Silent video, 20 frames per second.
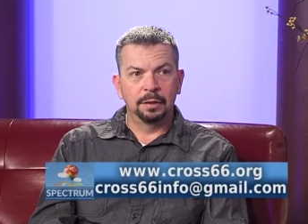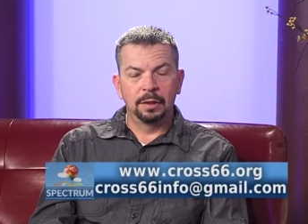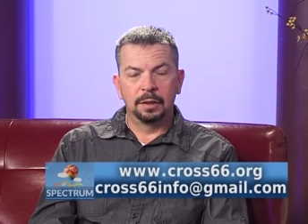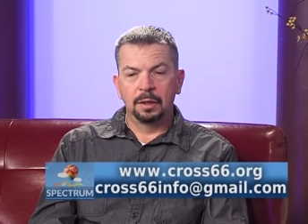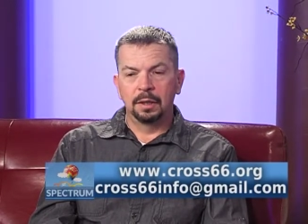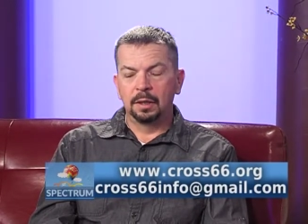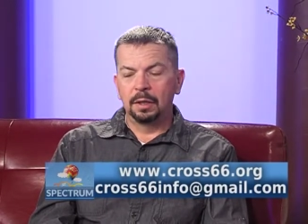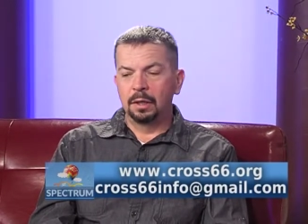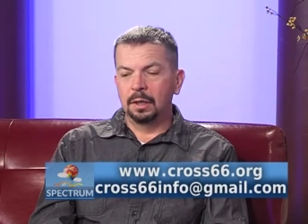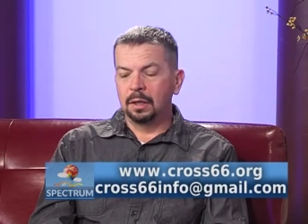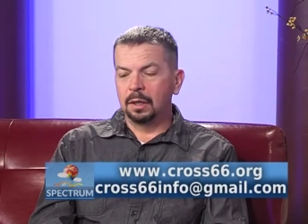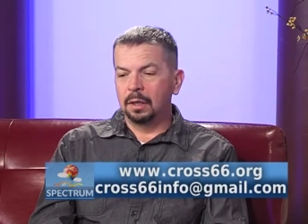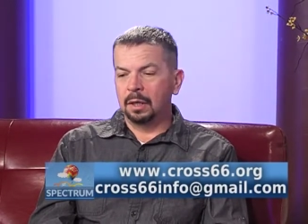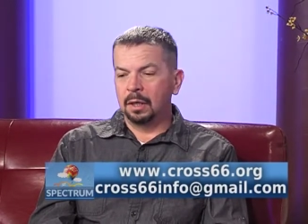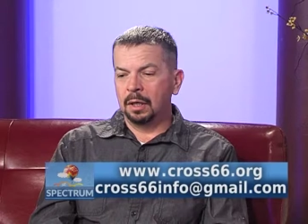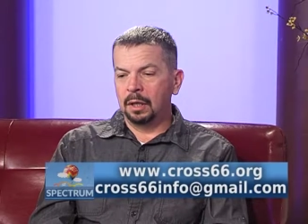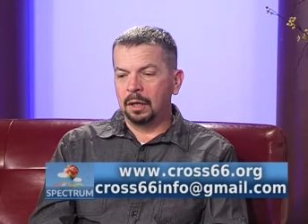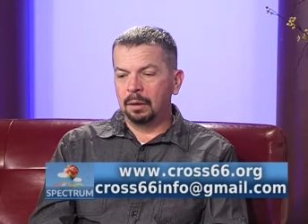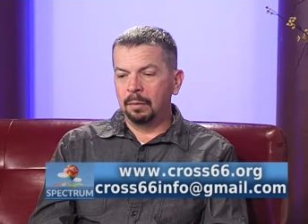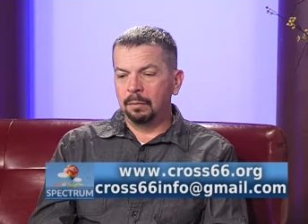
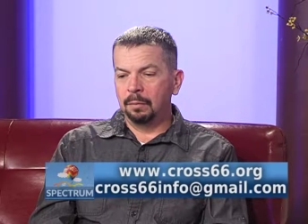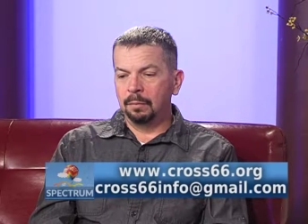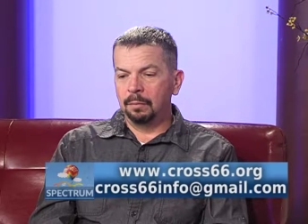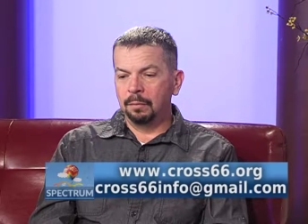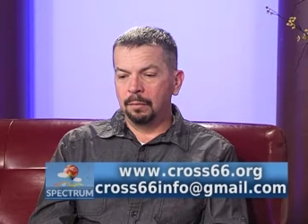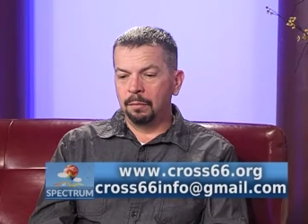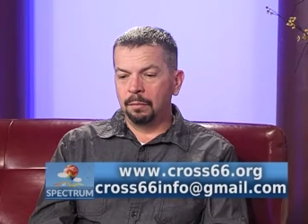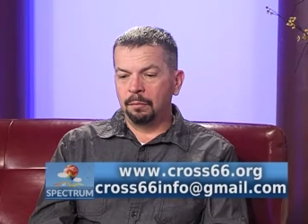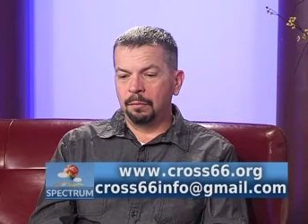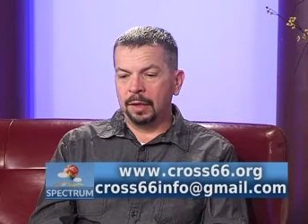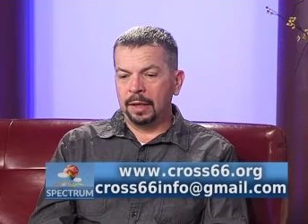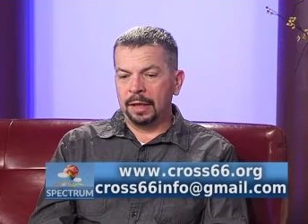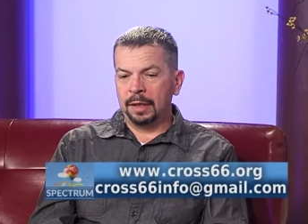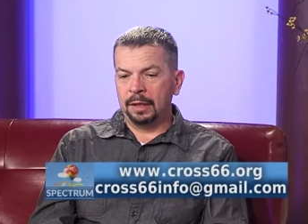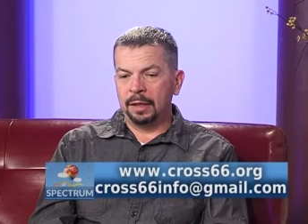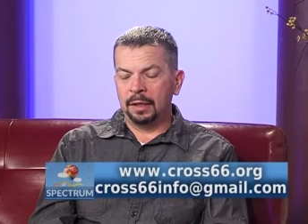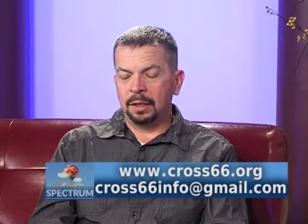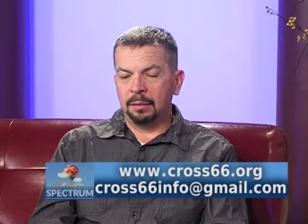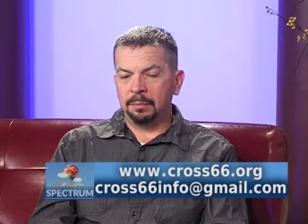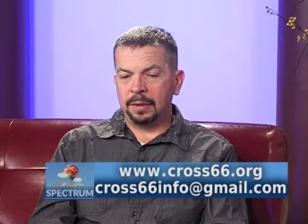Mm-hmm. Um, when I
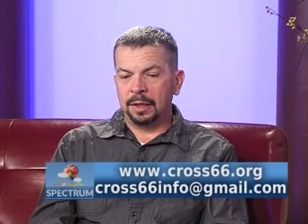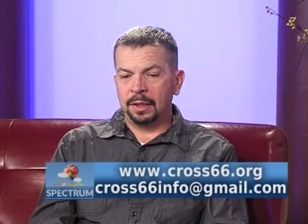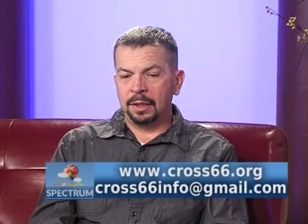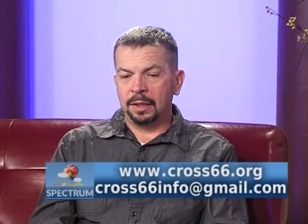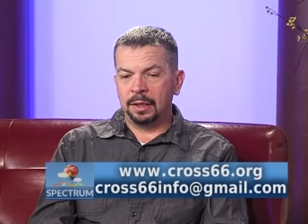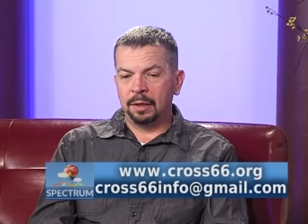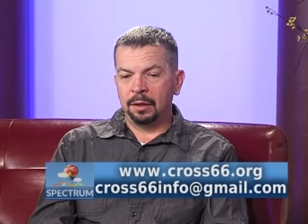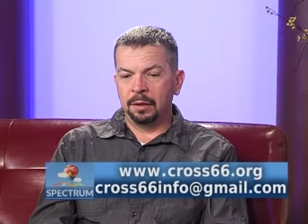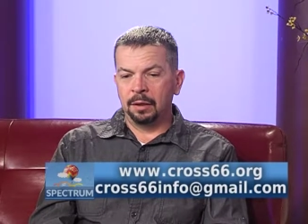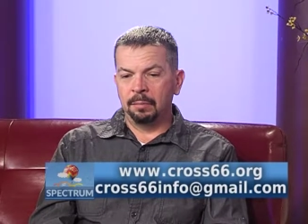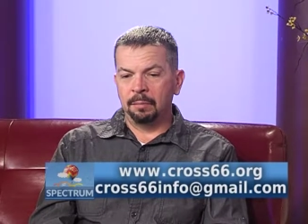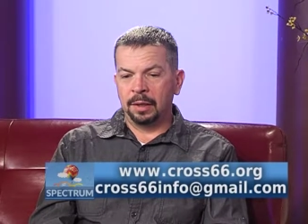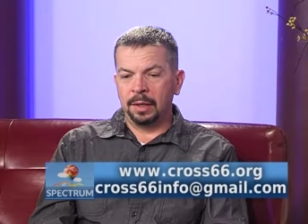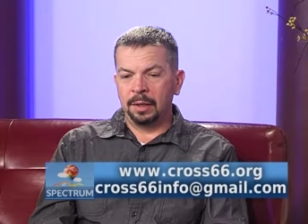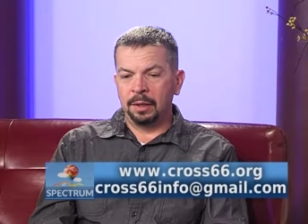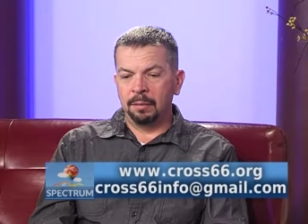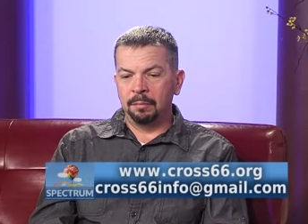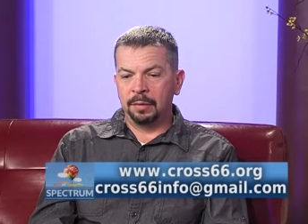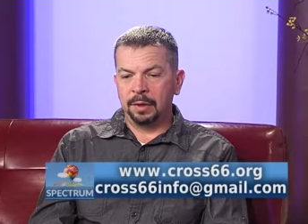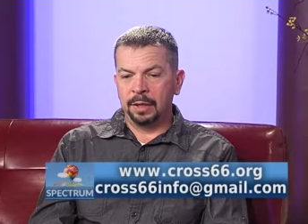ended up out here and
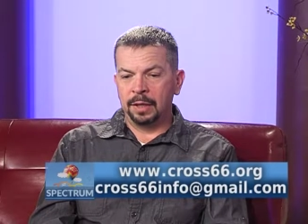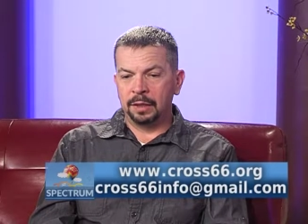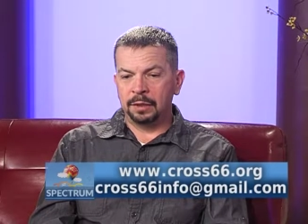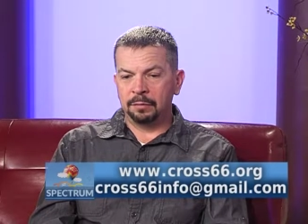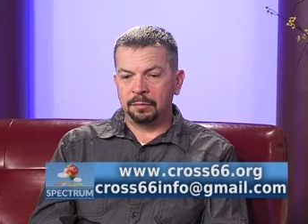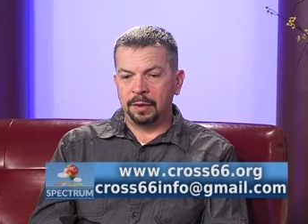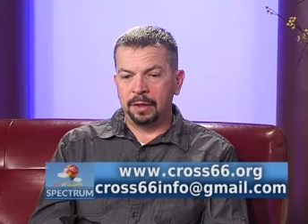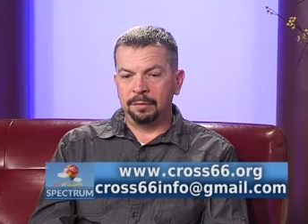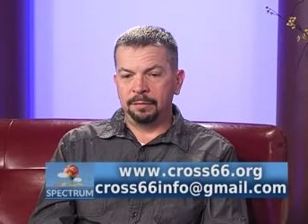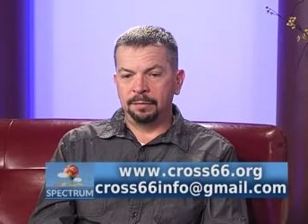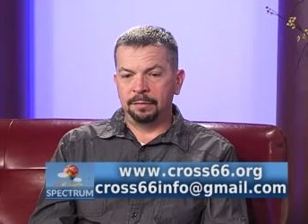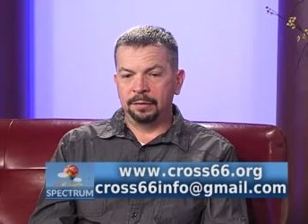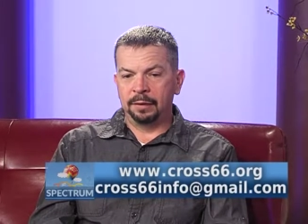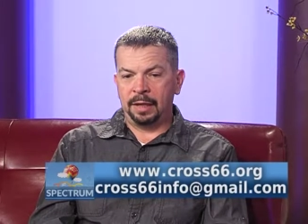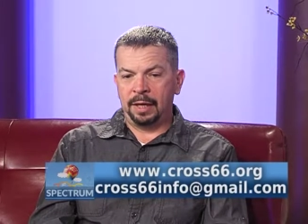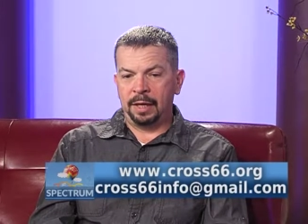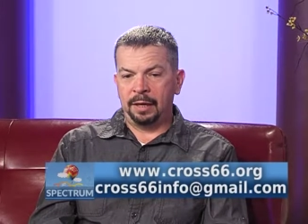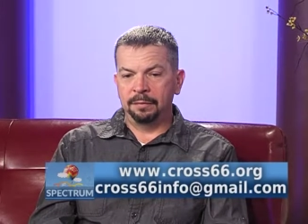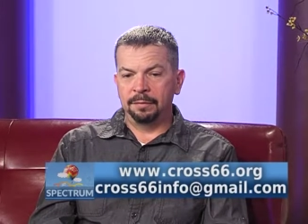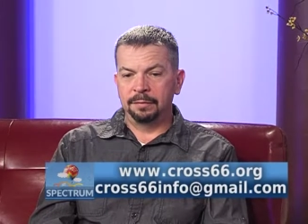my my ex-wife
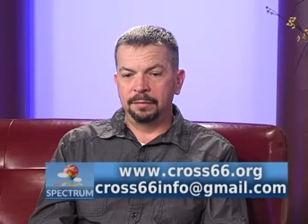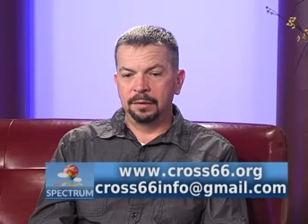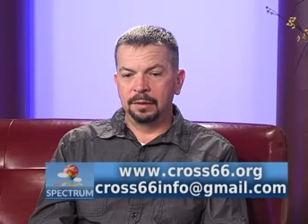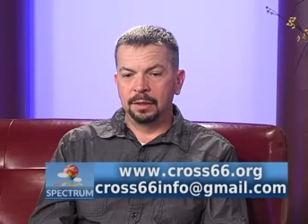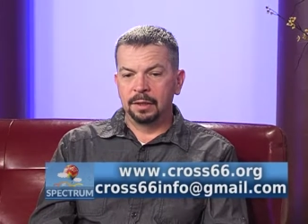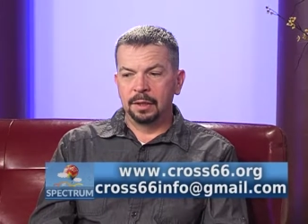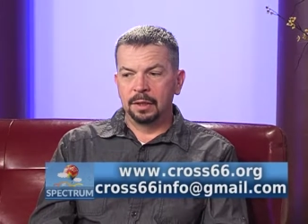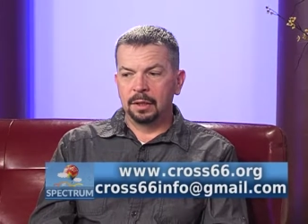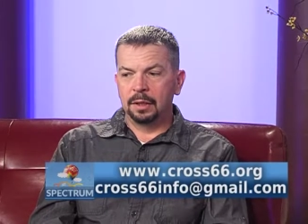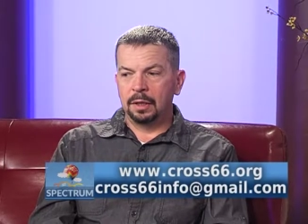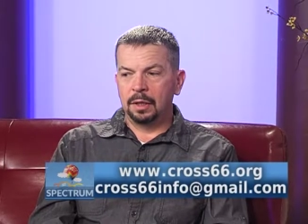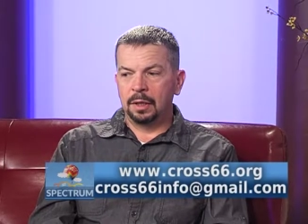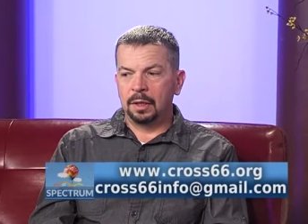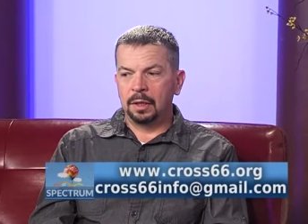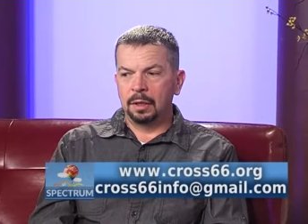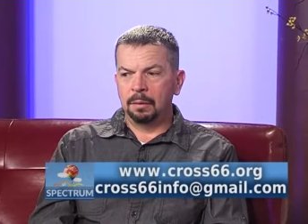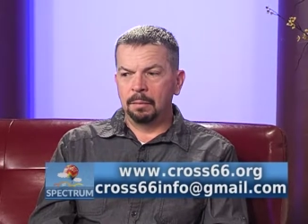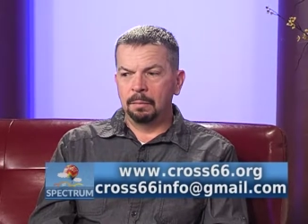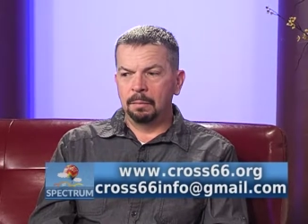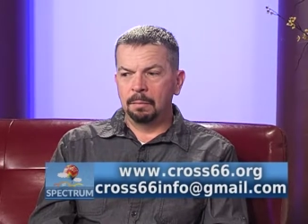left,
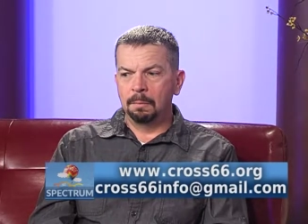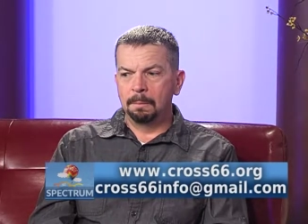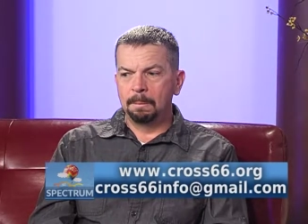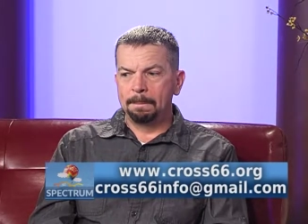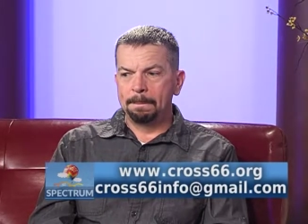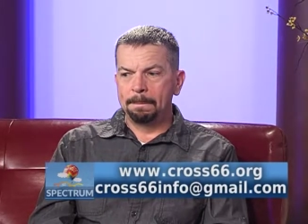um,